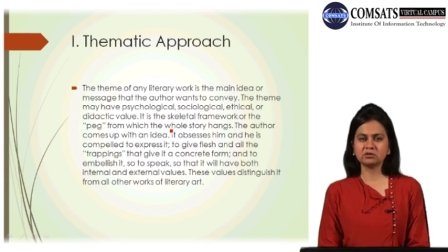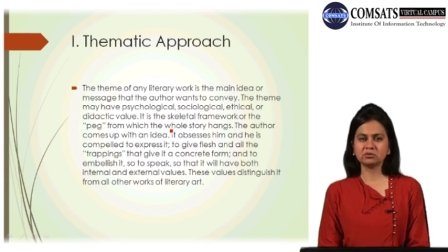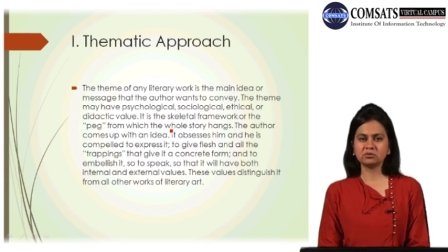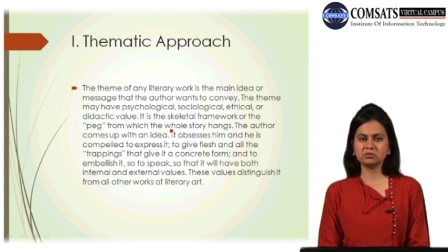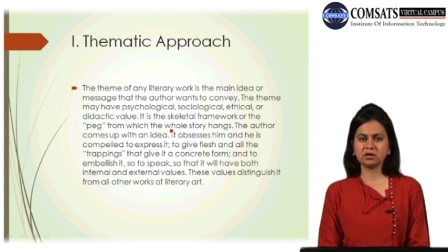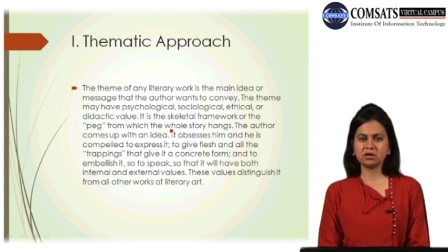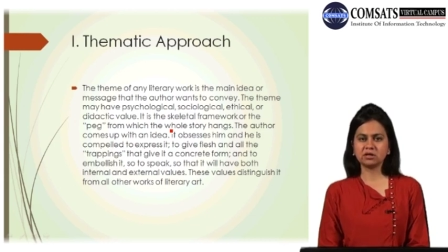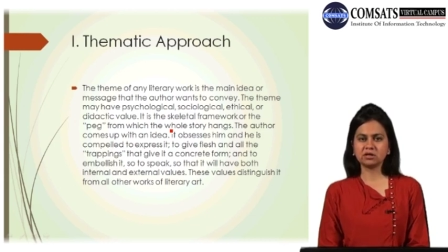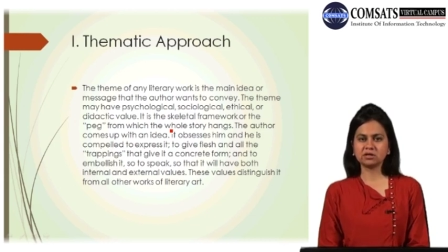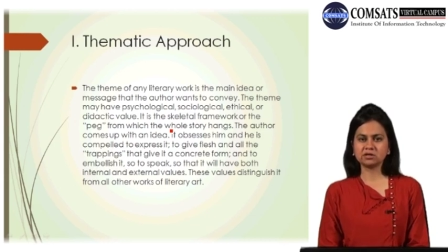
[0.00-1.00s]
through
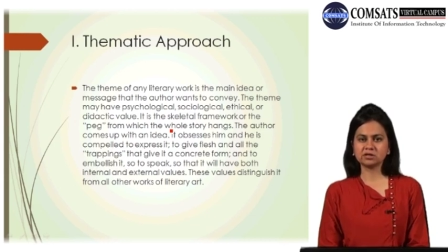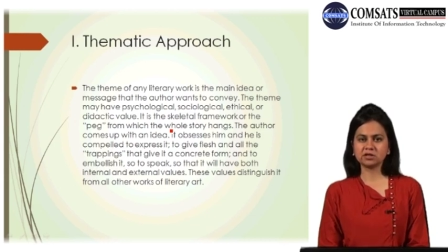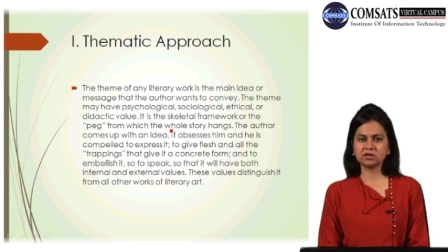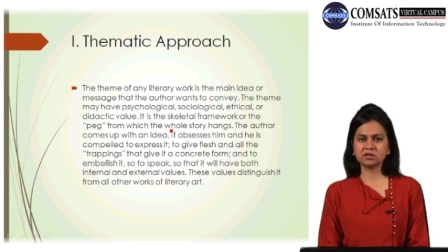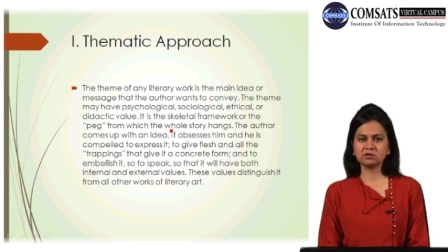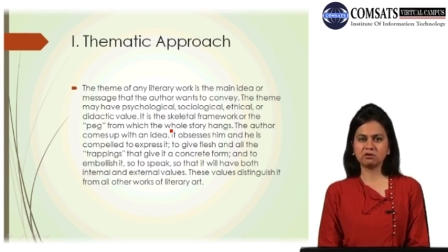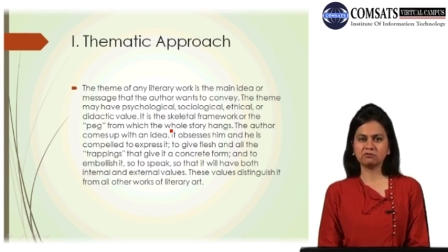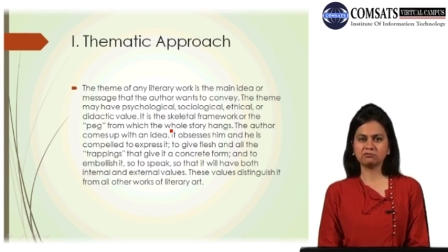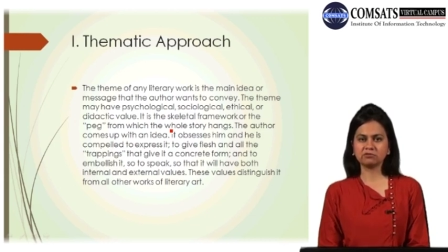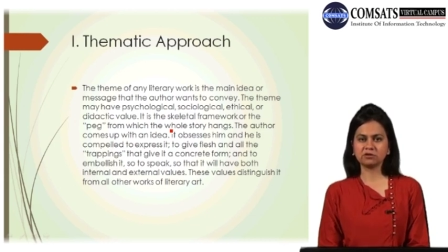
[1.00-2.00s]
our study
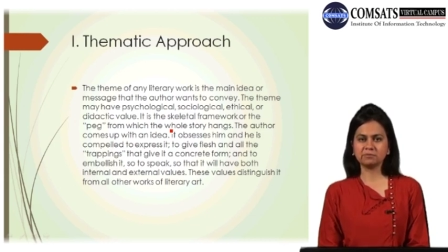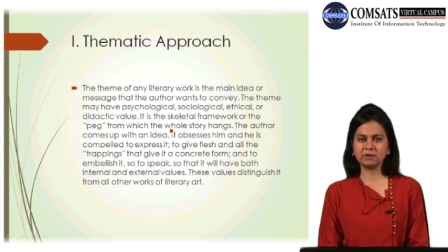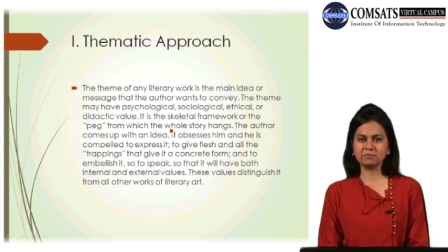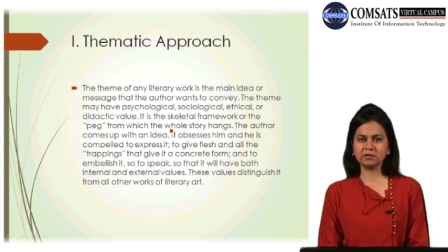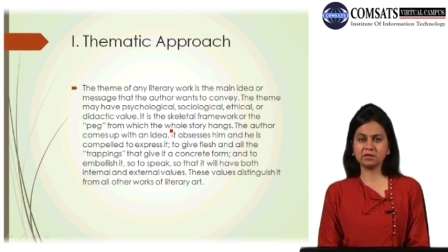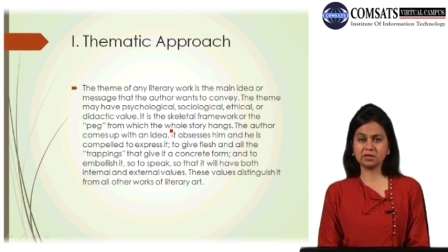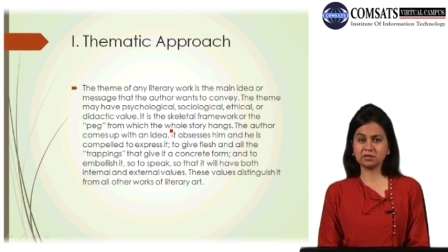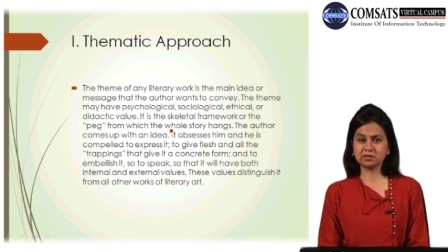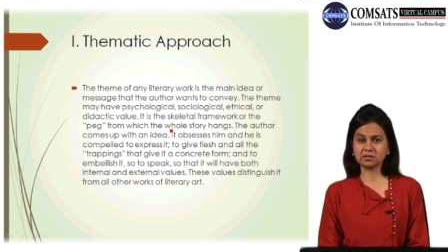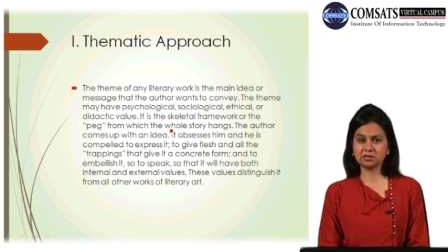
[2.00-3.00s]
of maybe
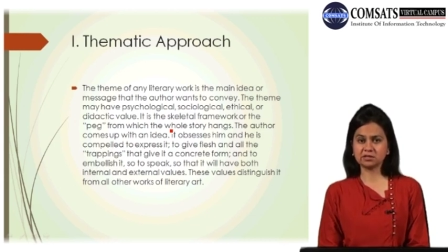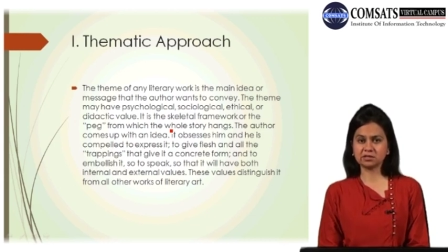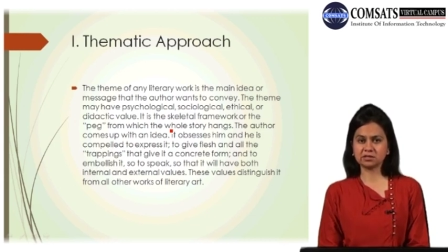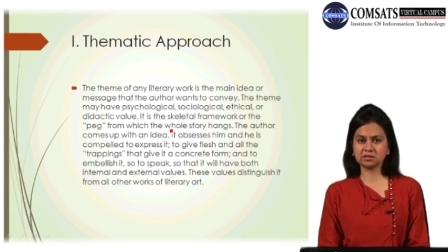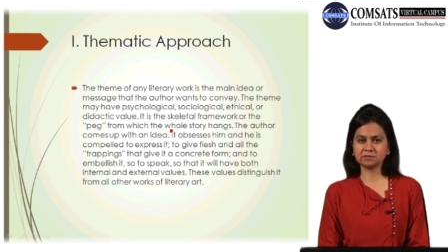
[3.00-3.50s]
Dickinson's